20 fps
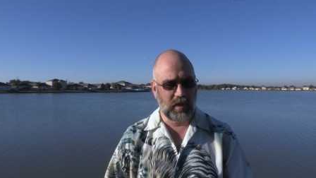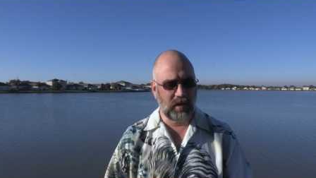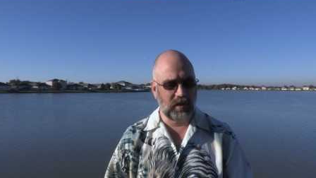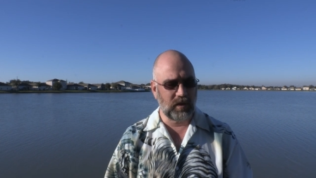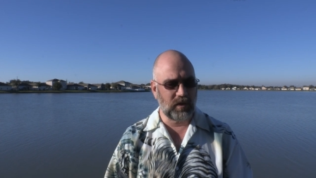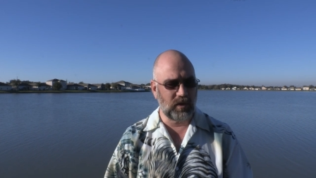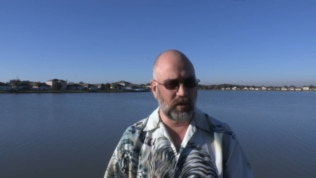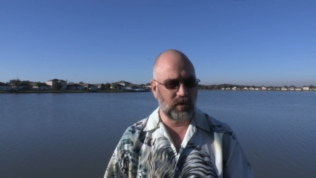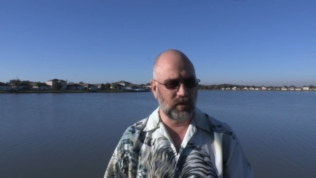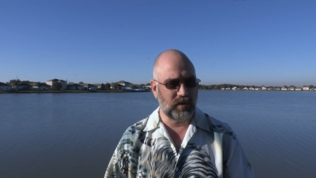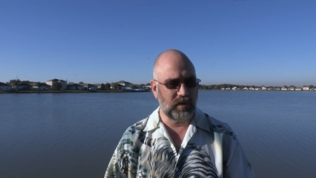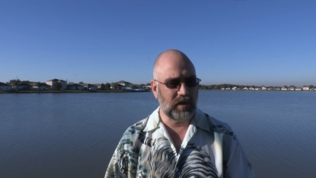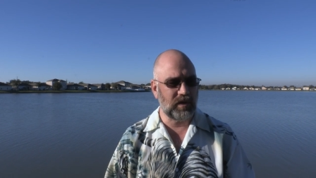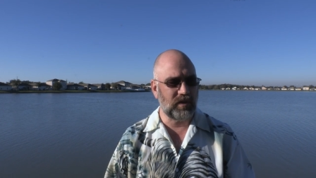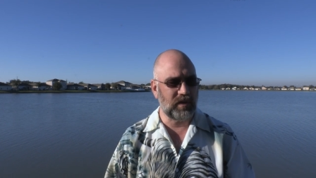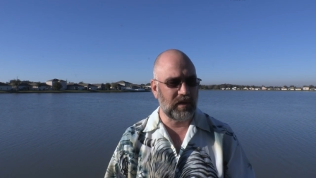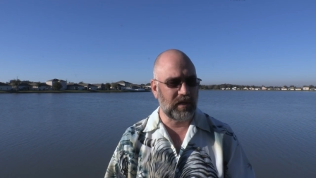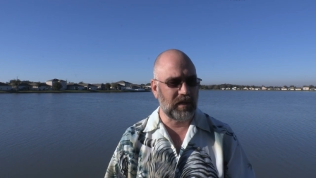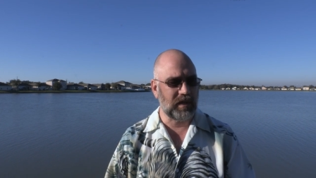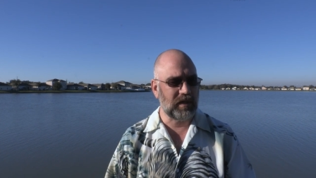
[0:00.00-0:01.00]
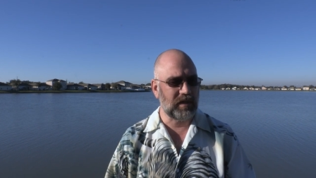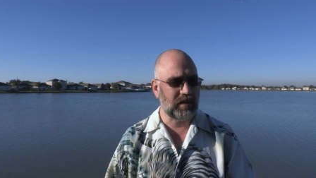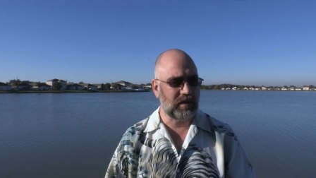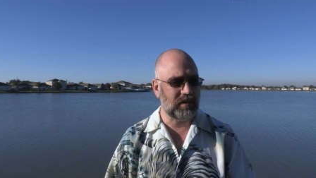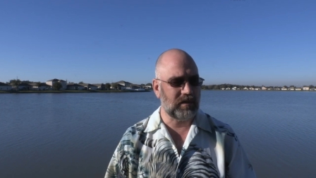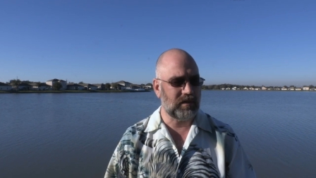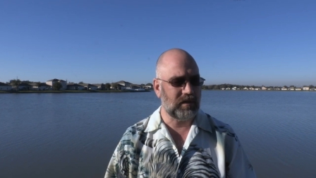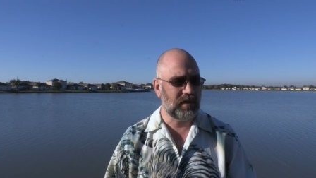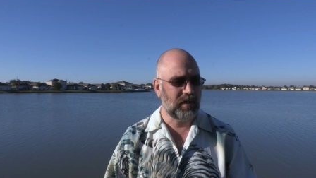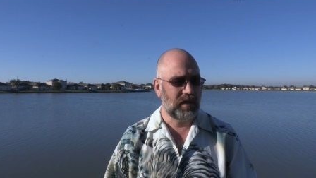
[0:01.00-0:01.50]
you know, near the
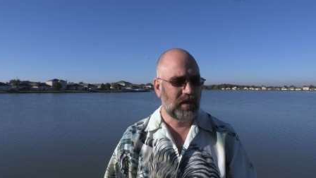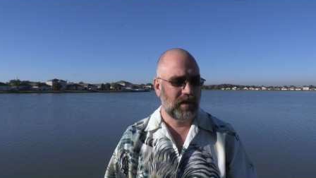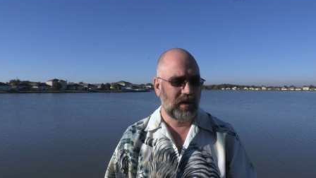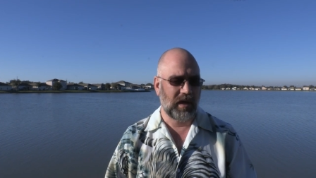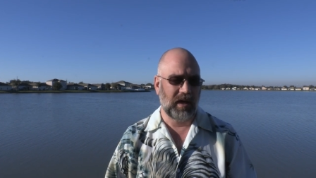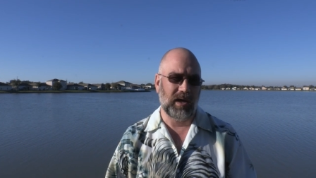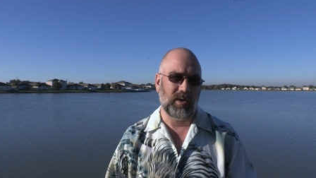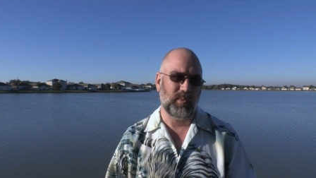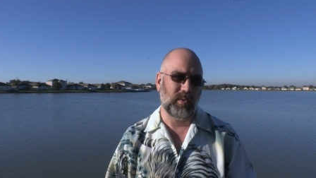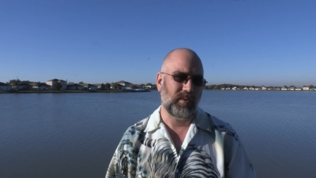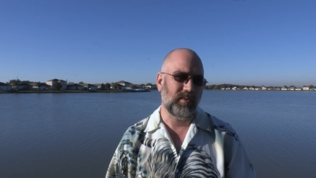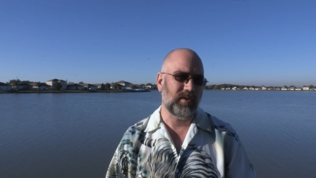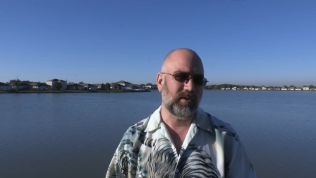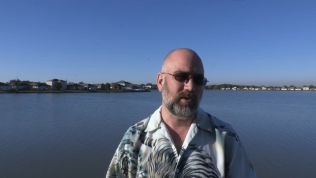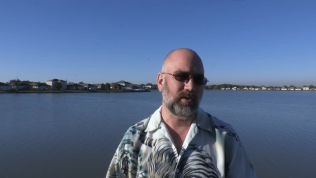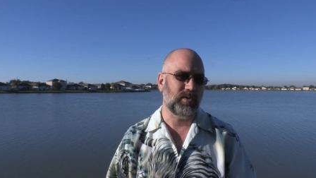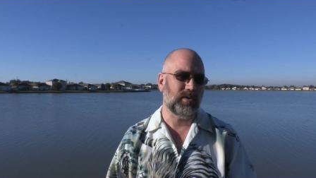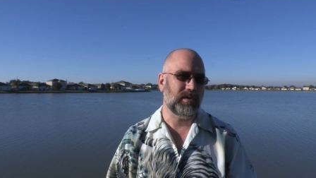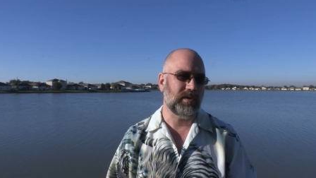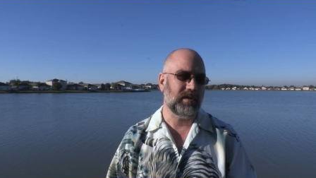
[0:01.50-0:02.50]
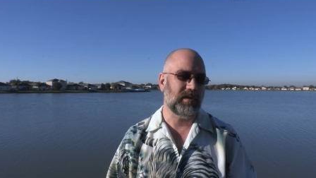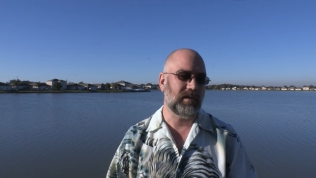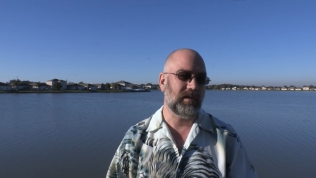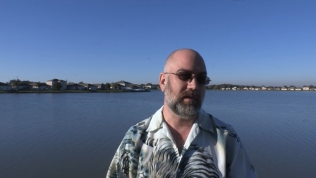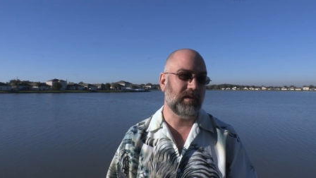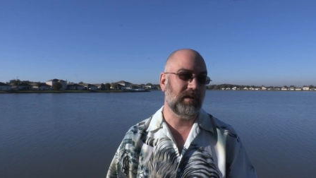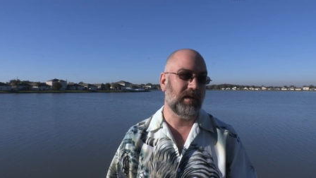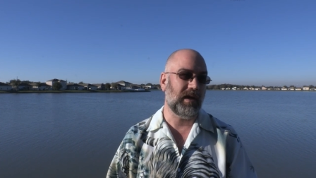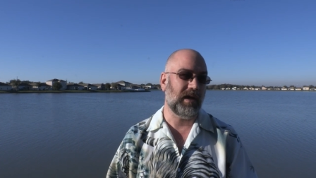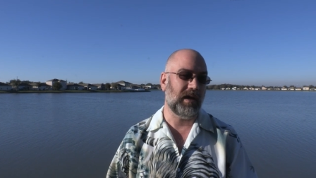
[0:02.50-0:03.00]
end, uh, we were
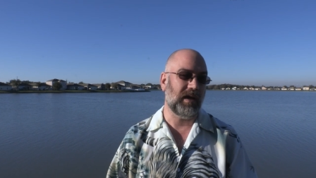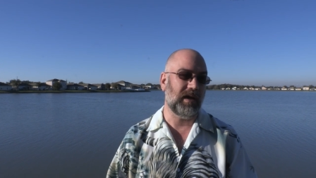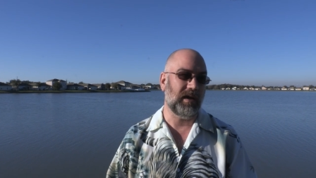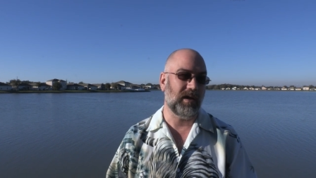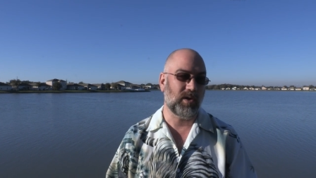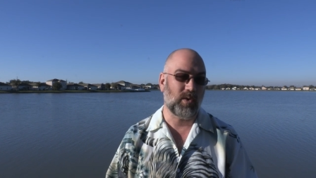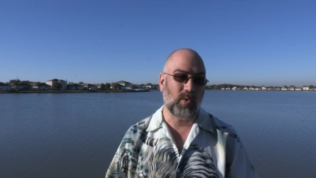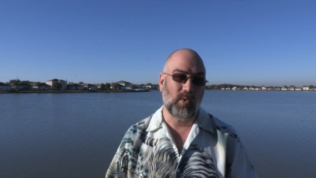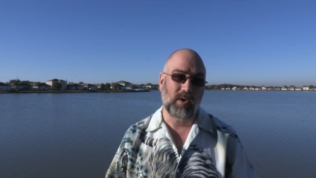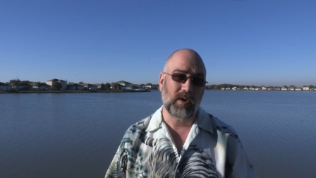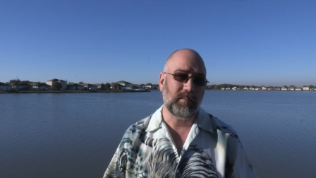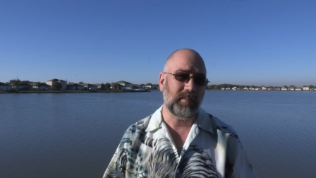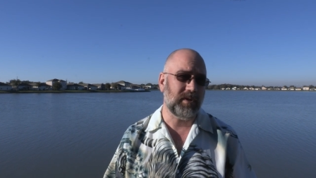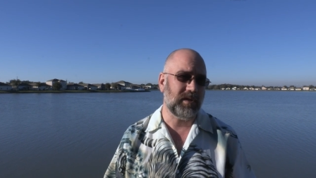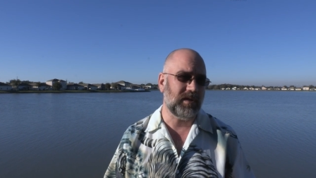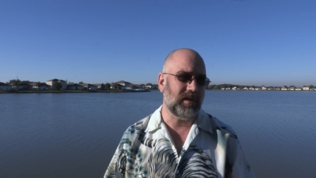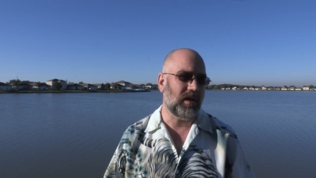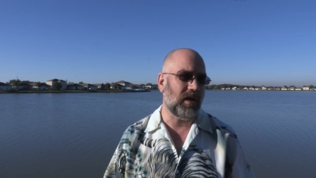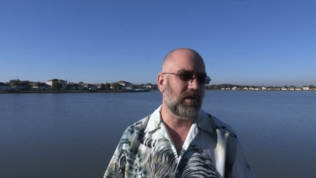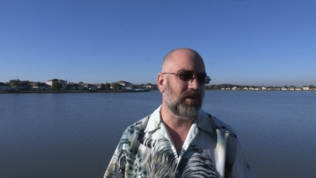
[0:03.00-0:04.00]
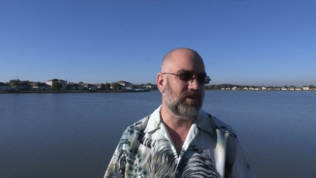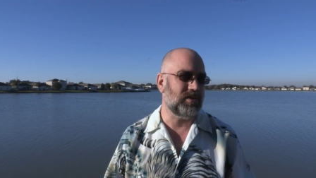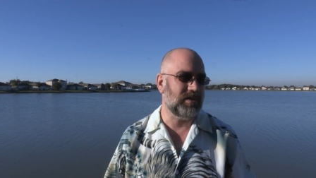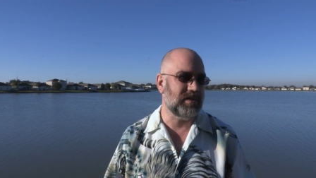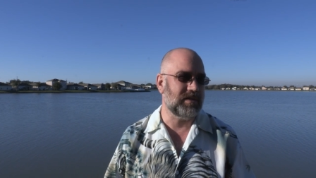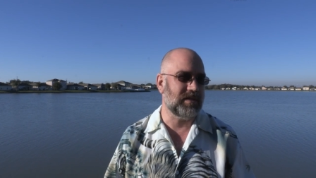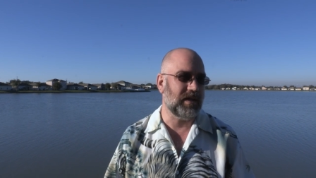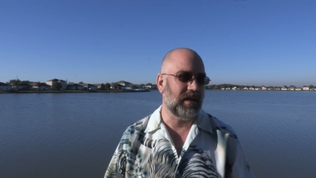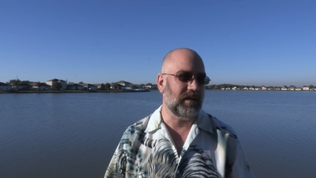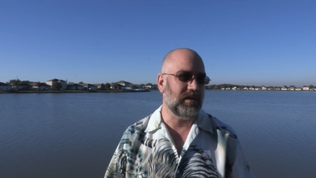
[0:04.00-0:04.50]
doing uh, a quarter million dollars
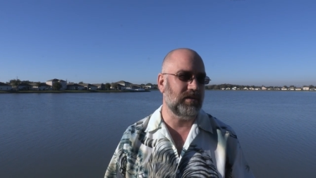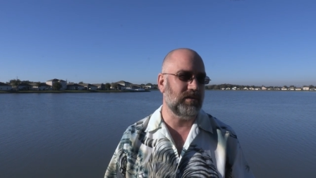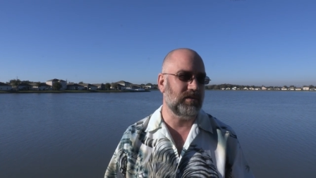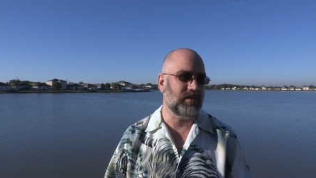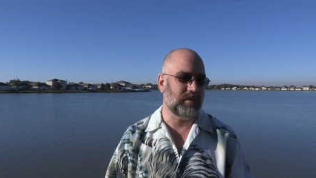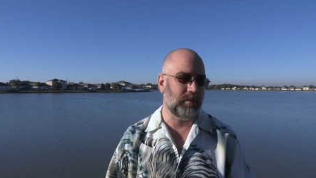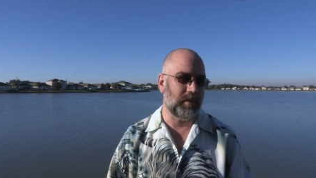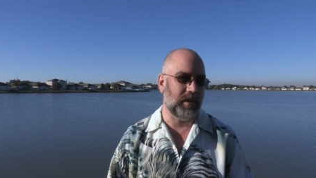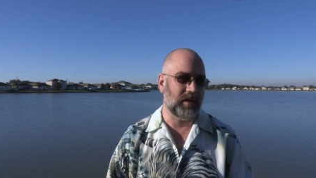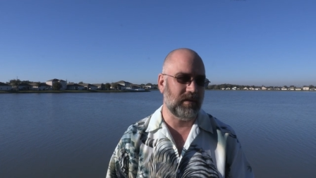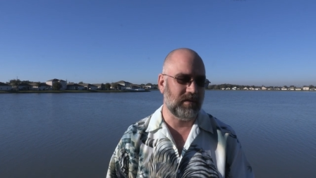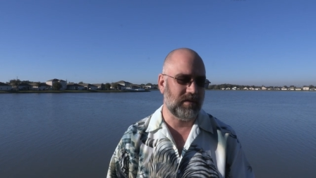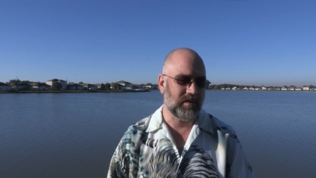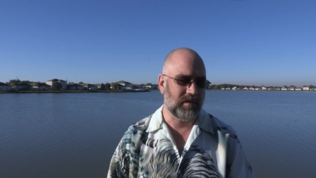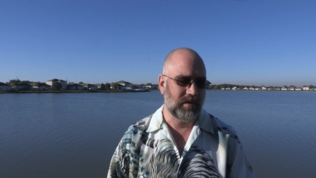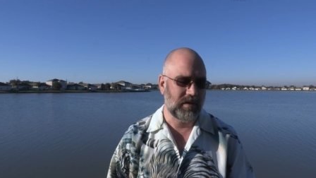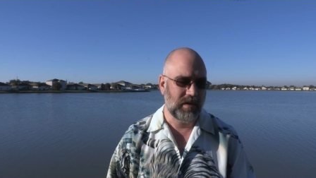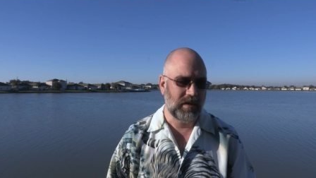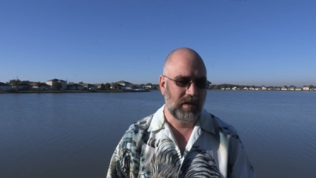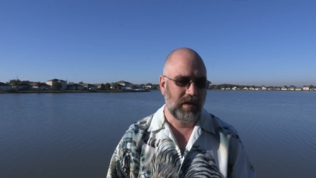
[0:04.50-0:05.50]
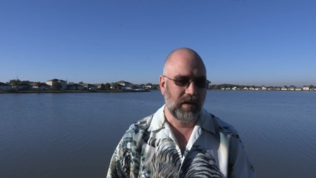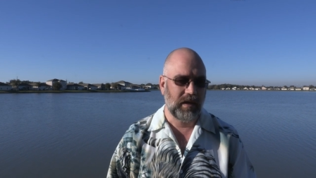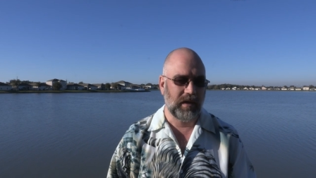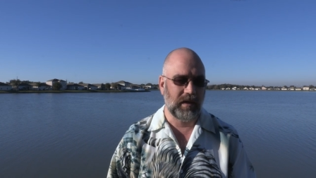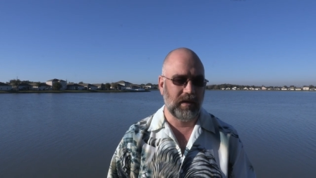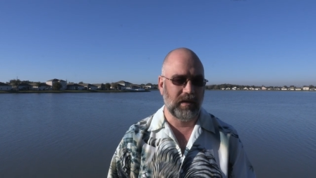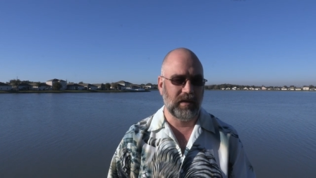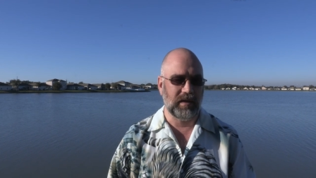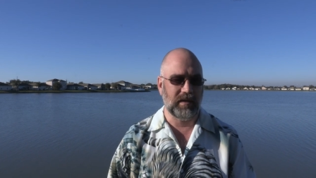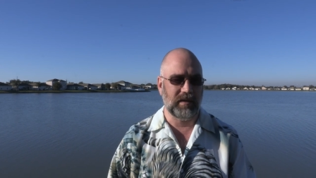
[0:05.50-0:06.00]
in sales a month,
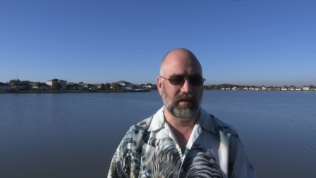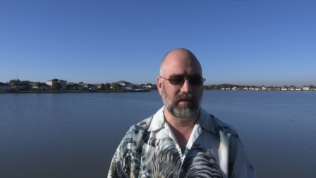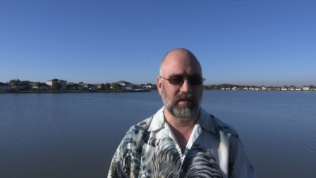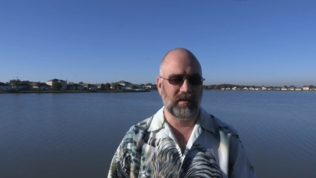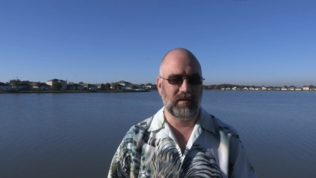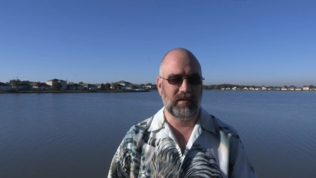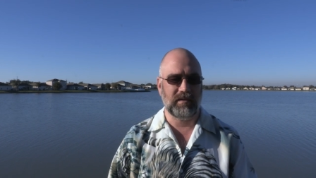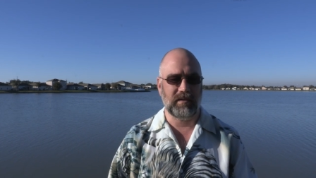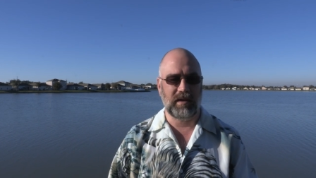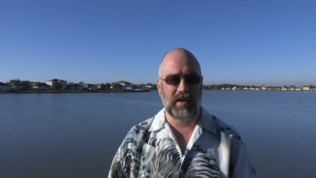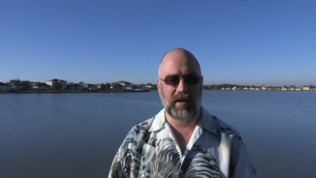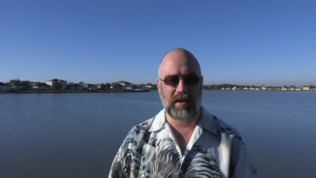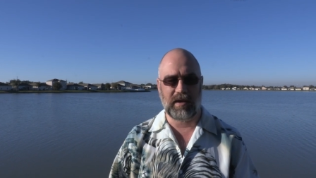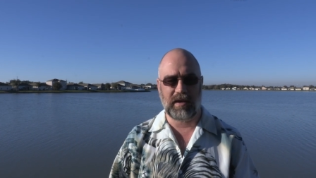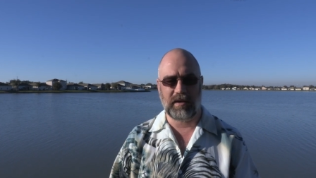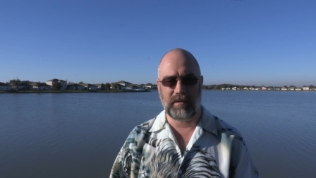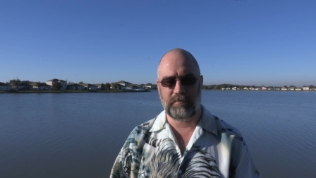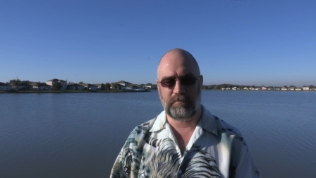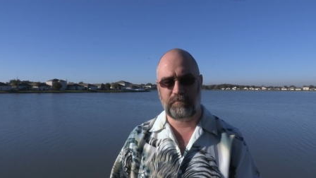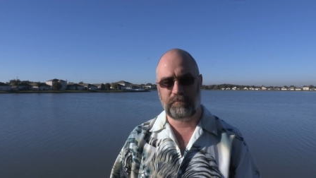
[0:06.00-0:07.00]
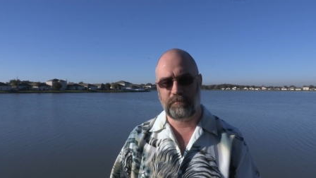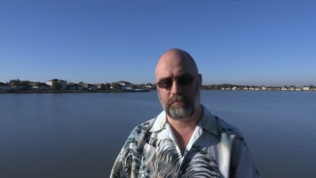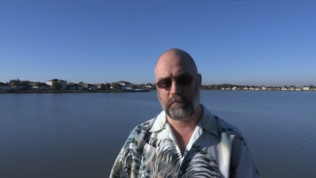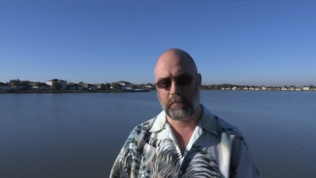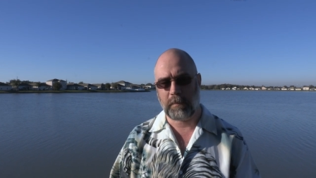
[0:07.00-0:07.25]
and um,